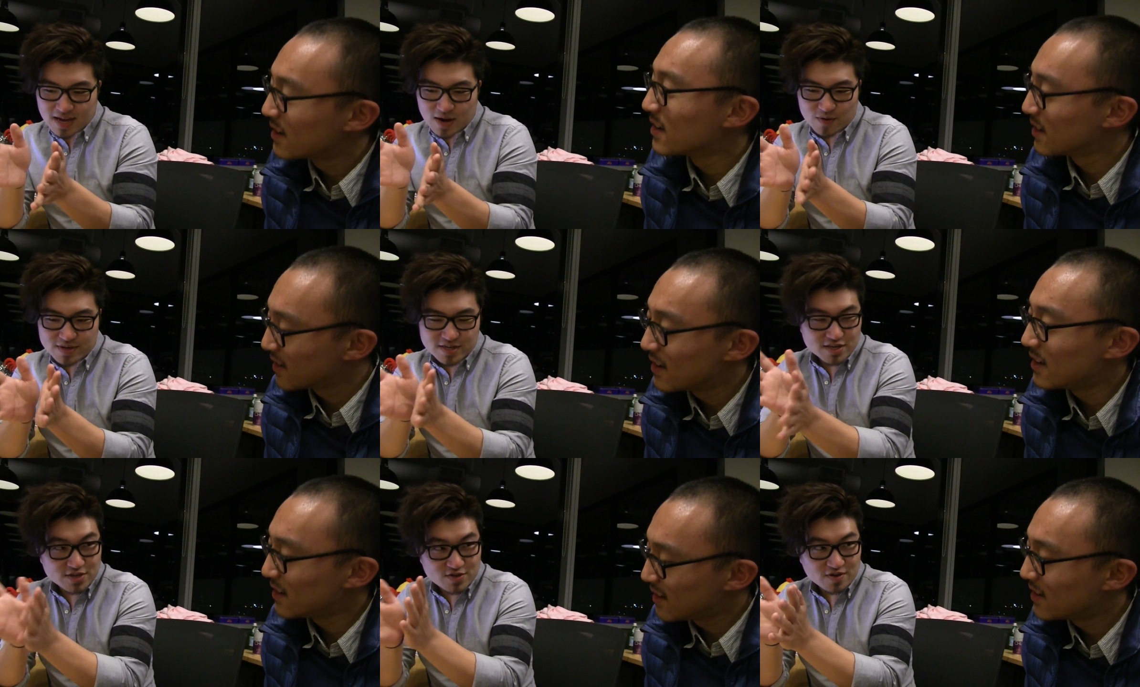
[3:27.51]
Speaker 1: It was
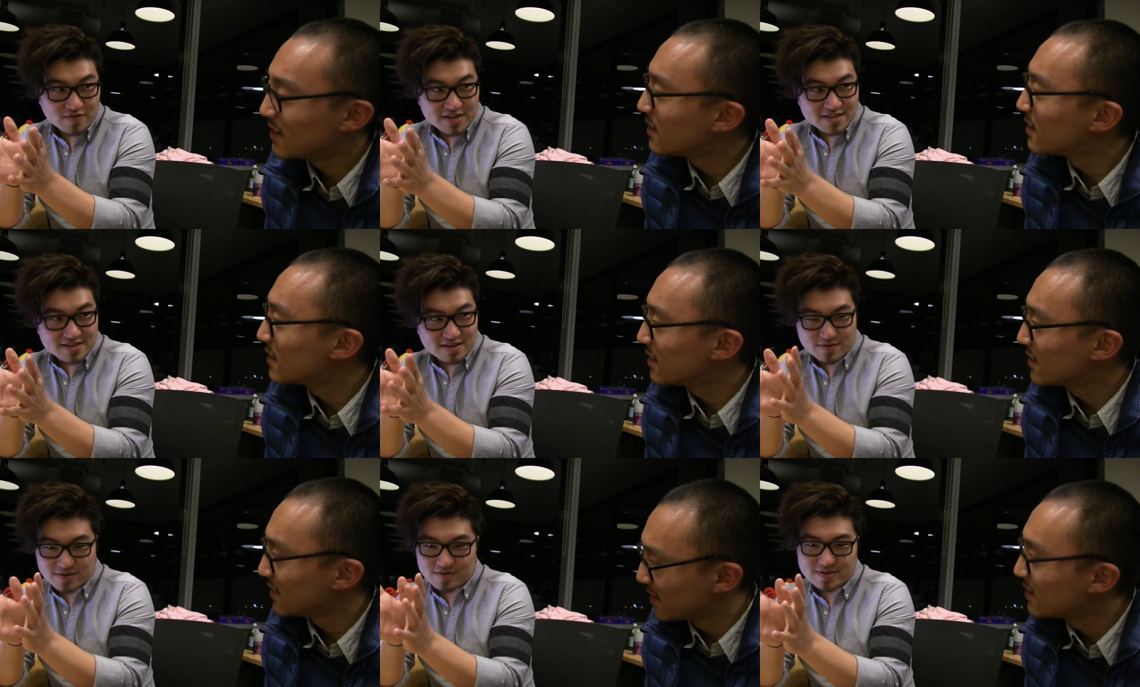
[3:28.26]
just the two of us.
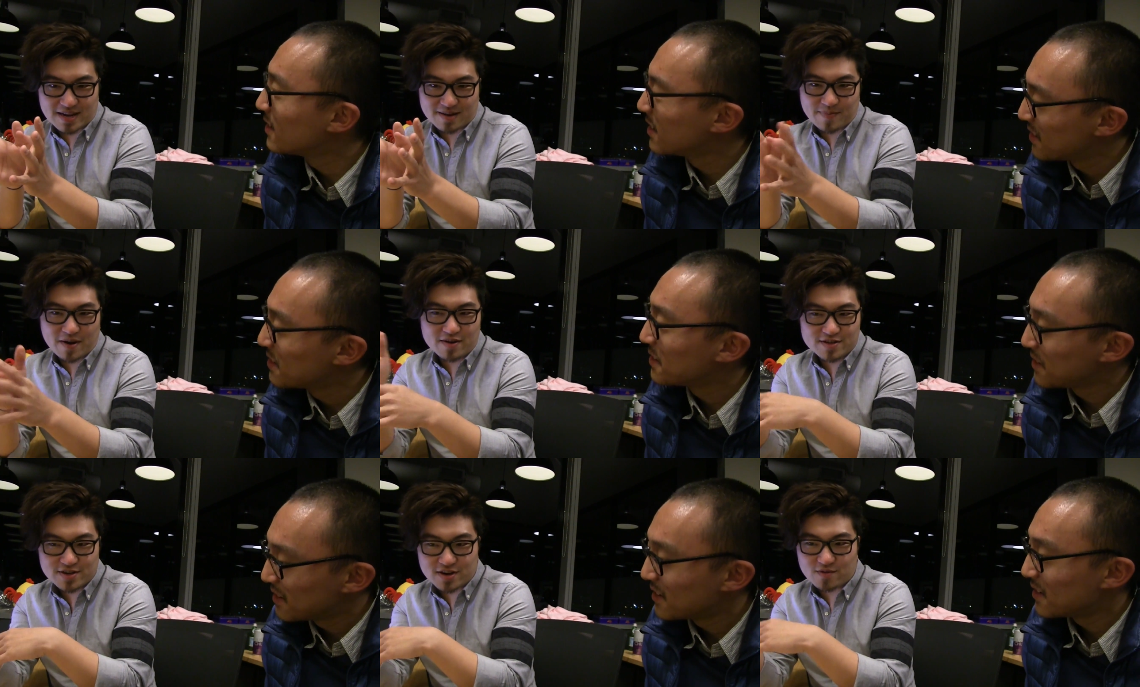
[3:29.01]
It was, it was like
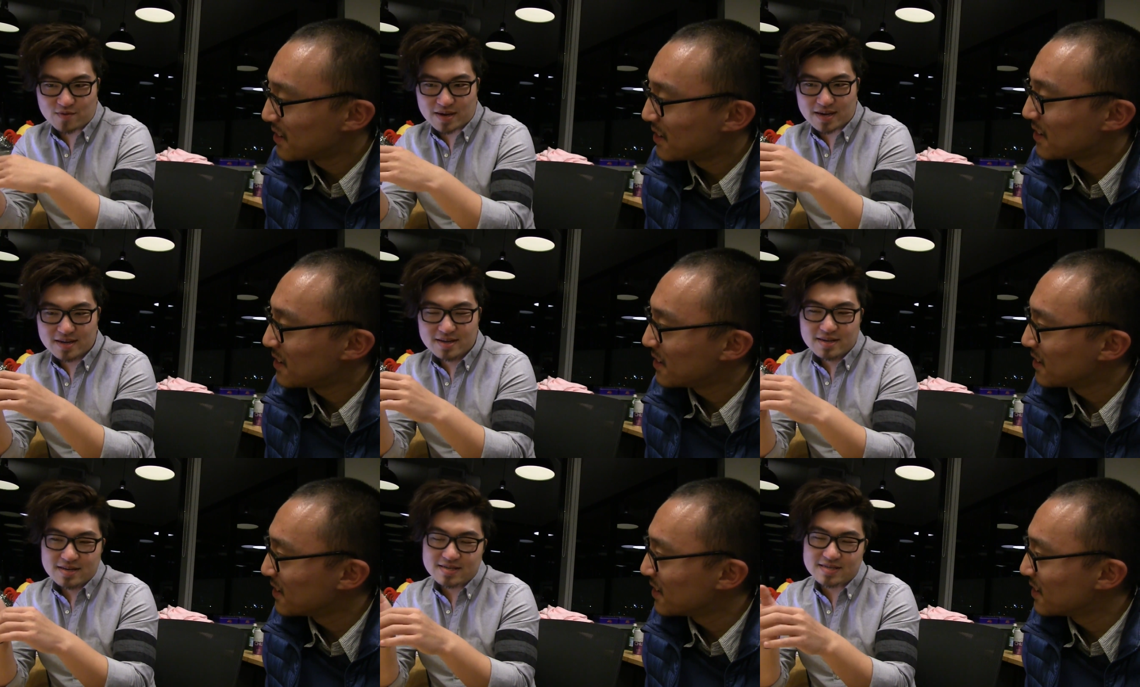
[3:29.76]
parents here, we
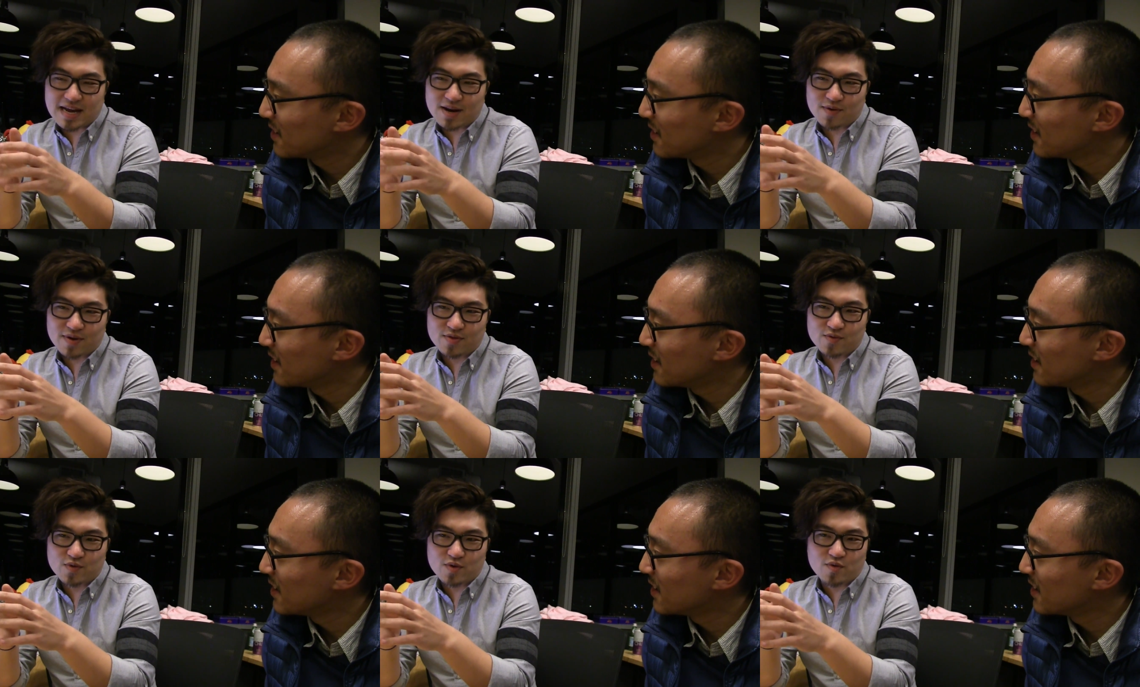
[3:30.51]
stayed
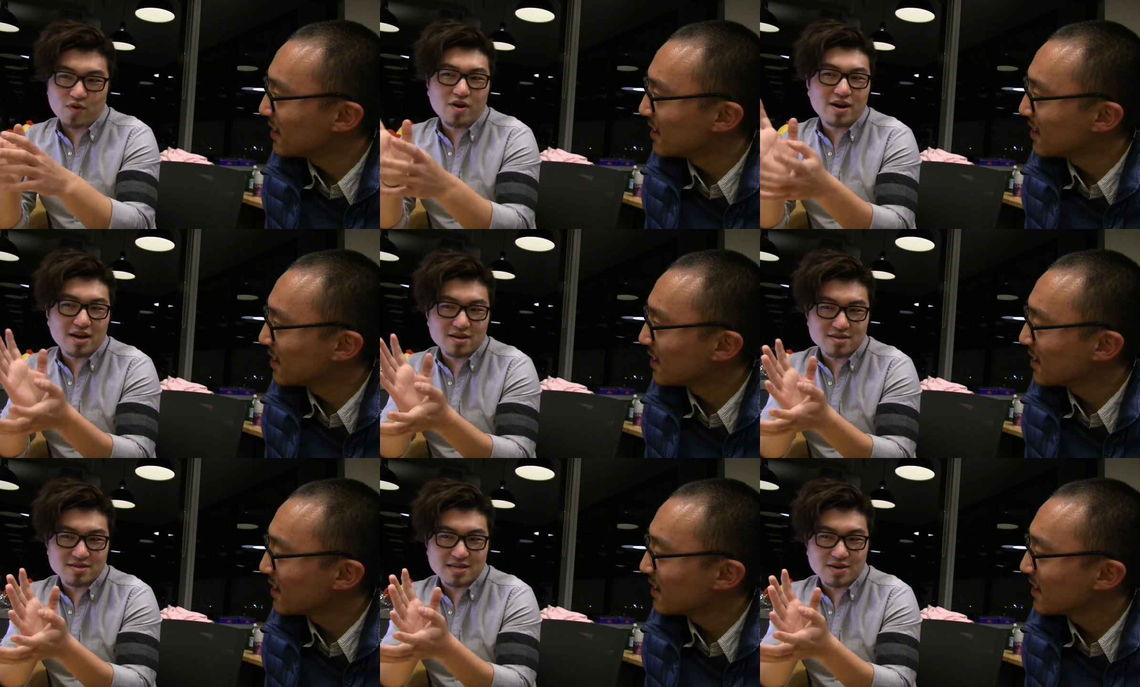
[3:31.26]
with, we weren't
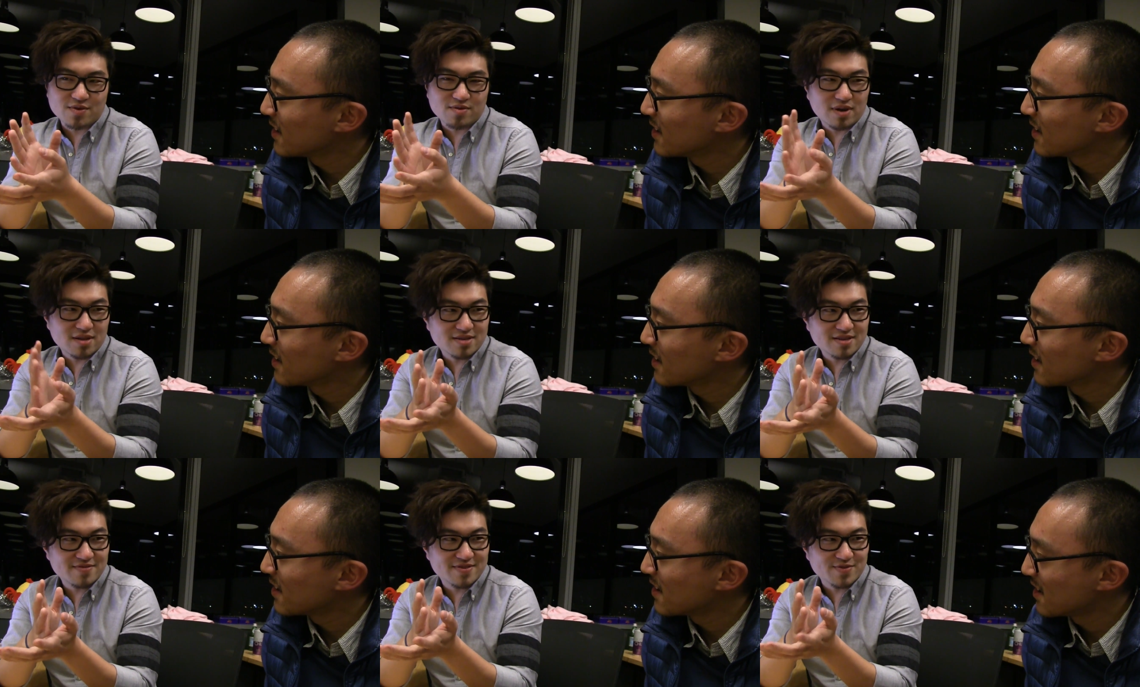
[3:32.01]
allowed to stay with
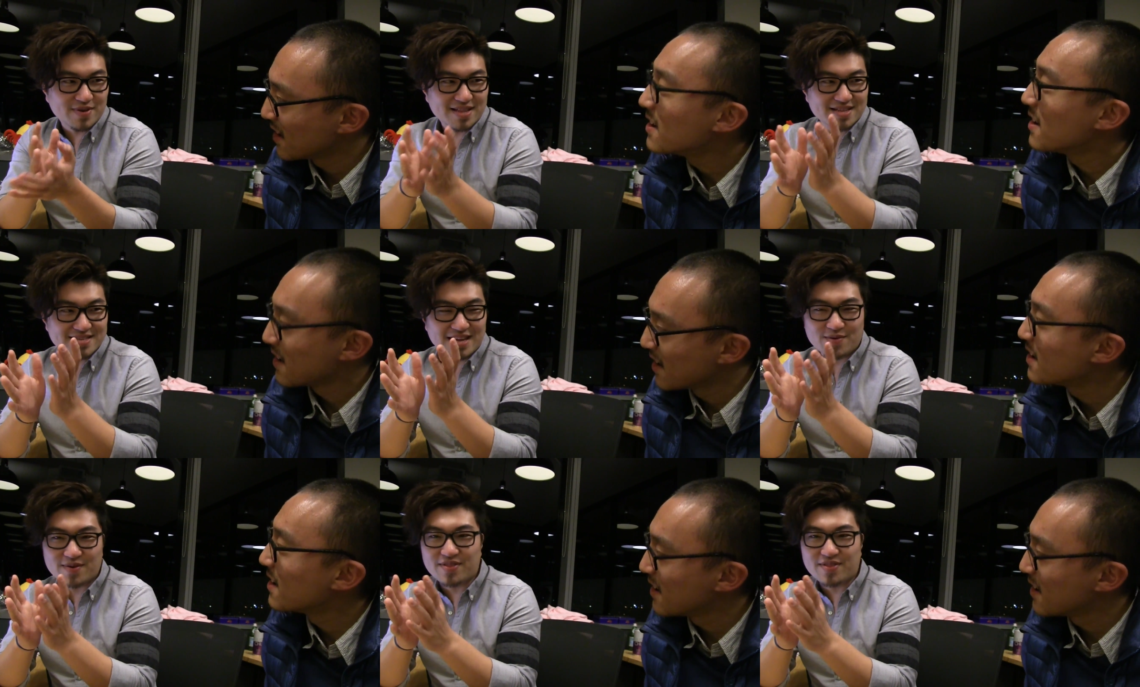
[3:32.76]
relatives. We had to stay